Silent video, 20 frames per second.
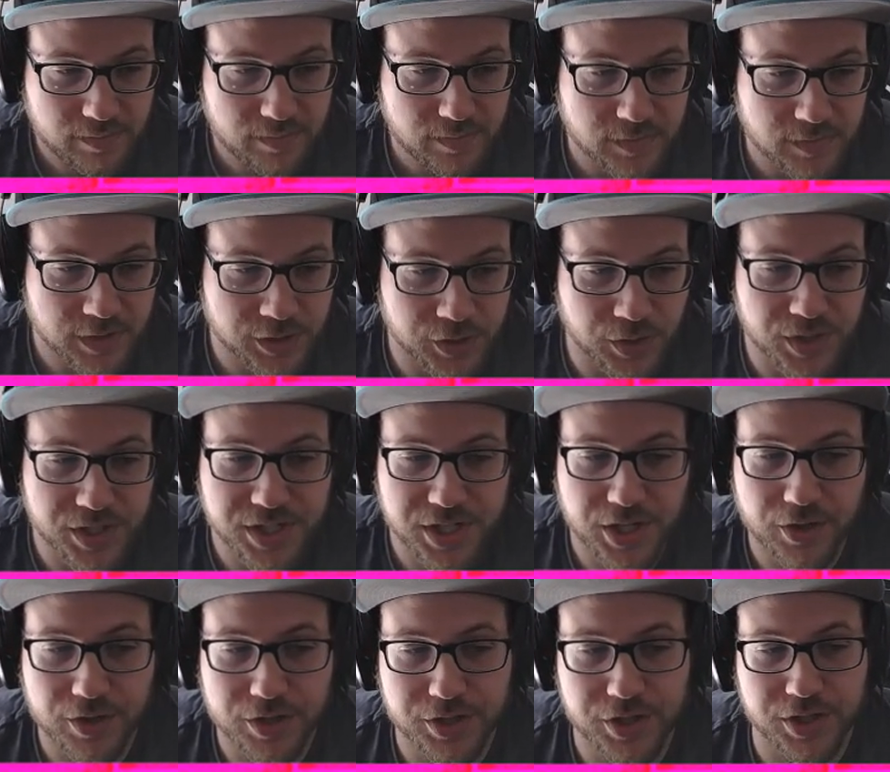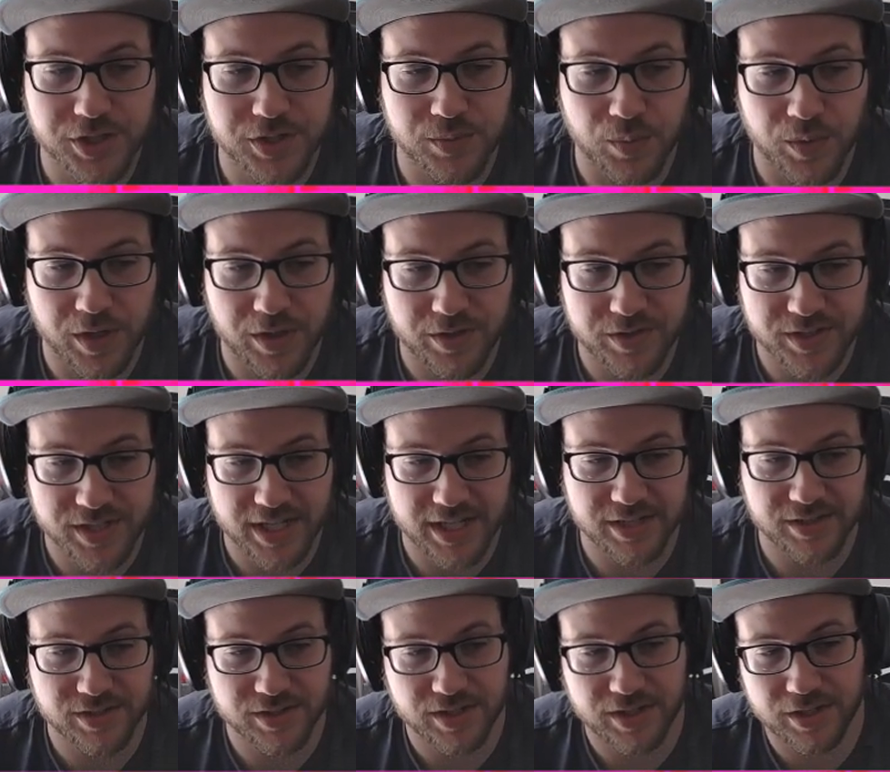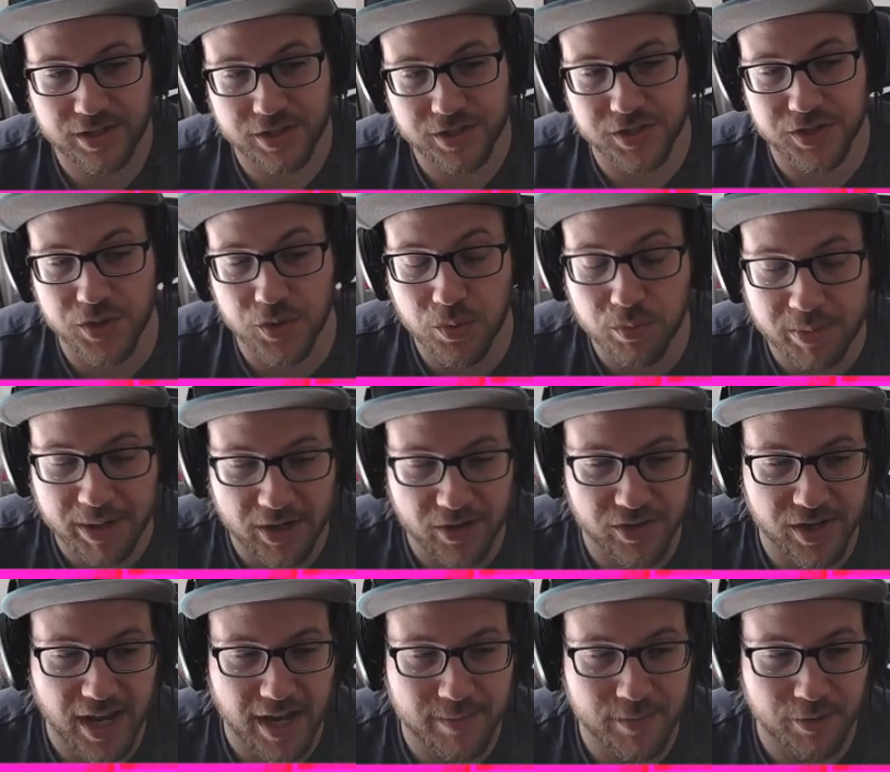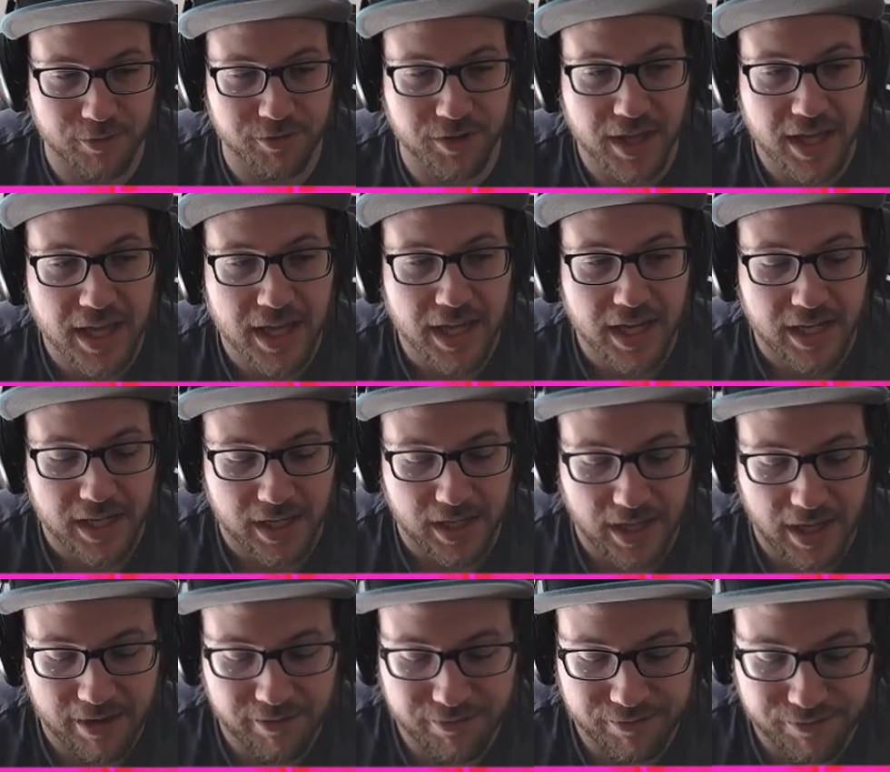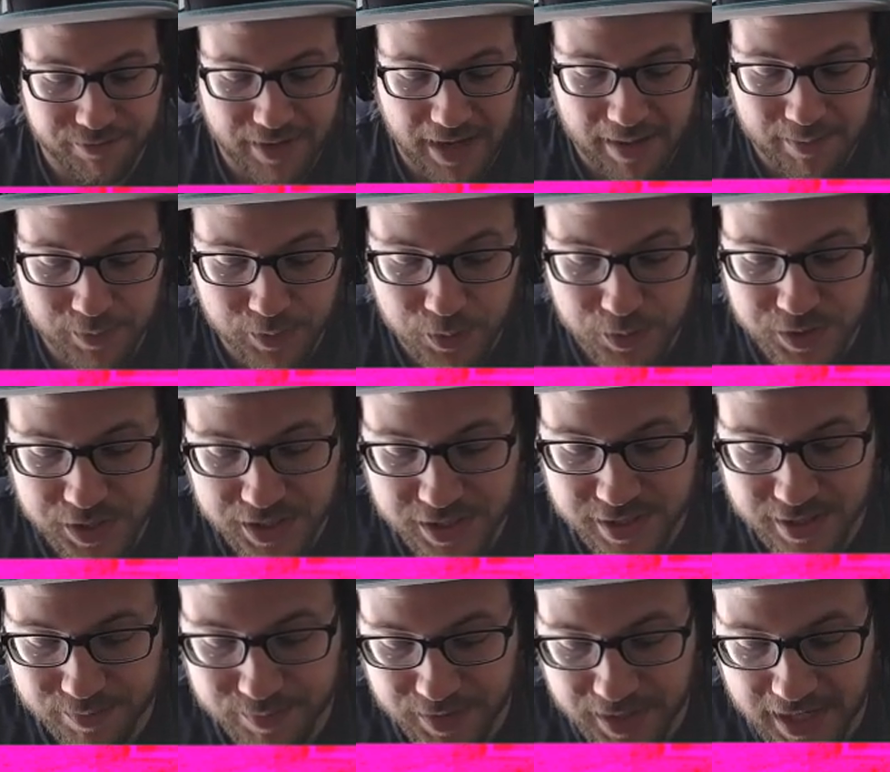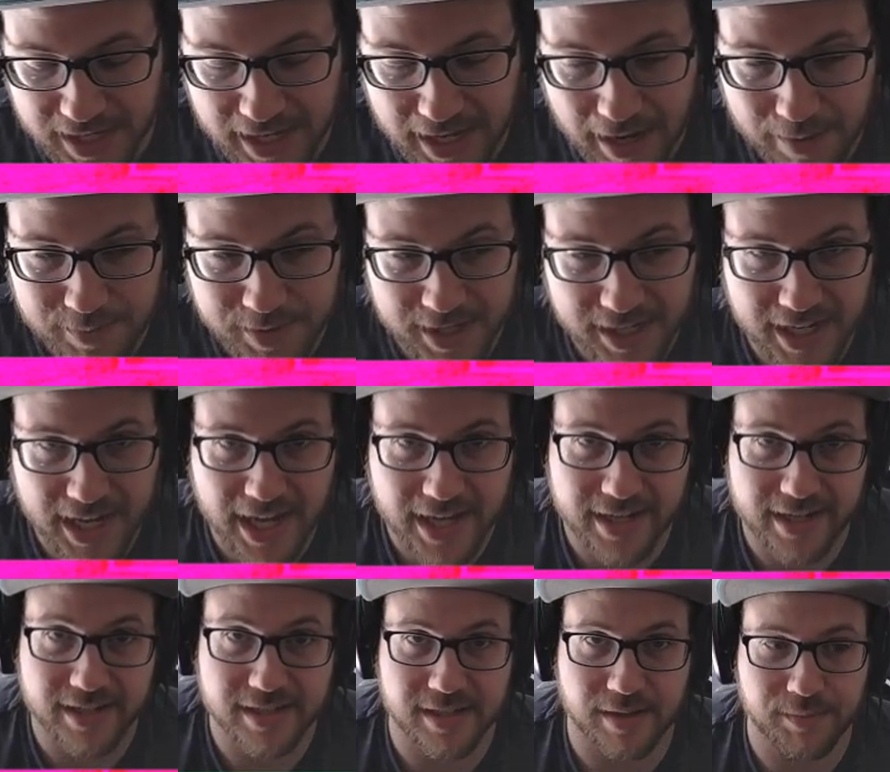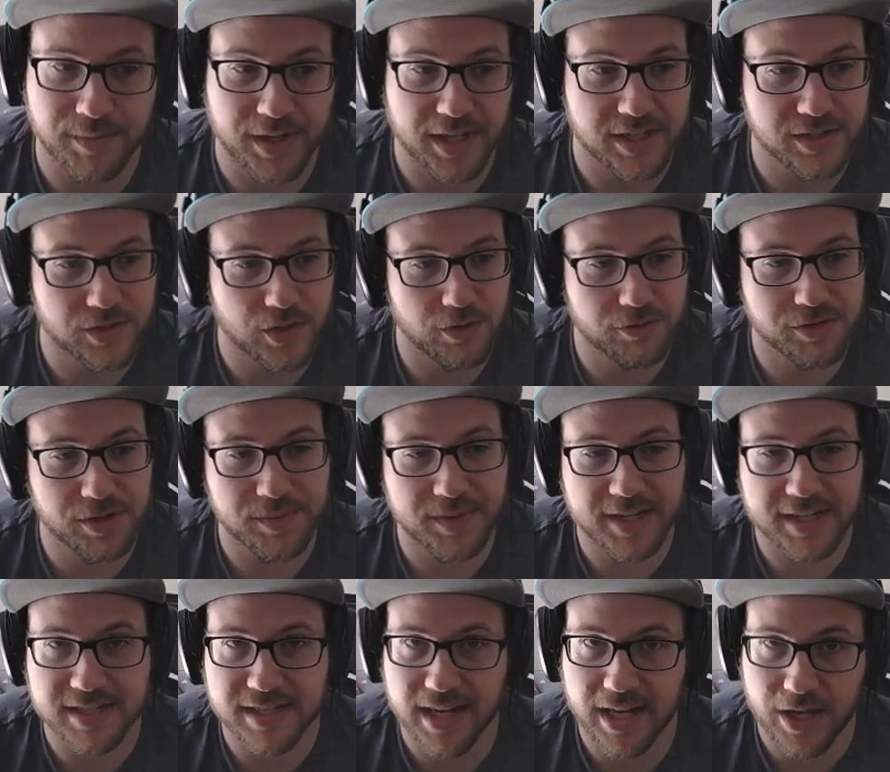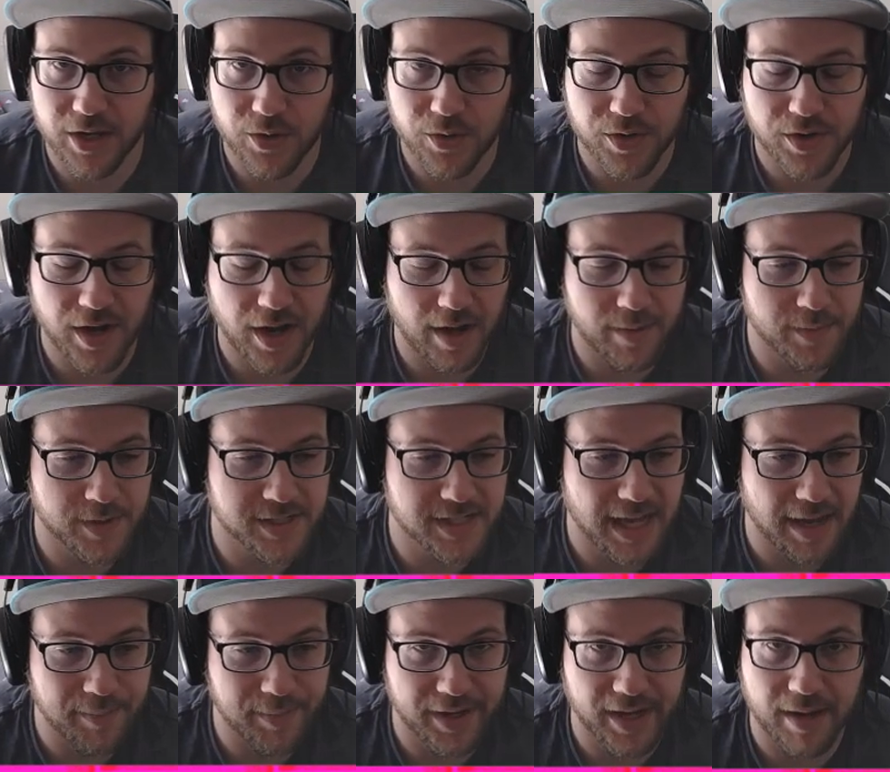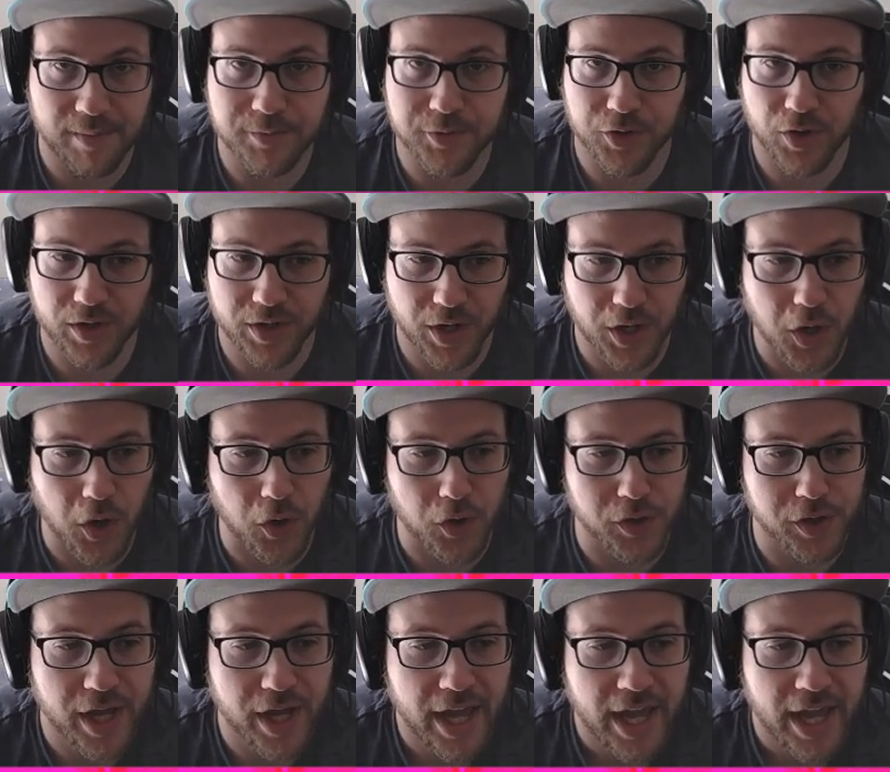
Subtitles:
So this here is just one of those things, this new paradigm of if I'm losing something, I'm then gaining something. So if something is KO'd, I'm untapping, I'm drawing a card.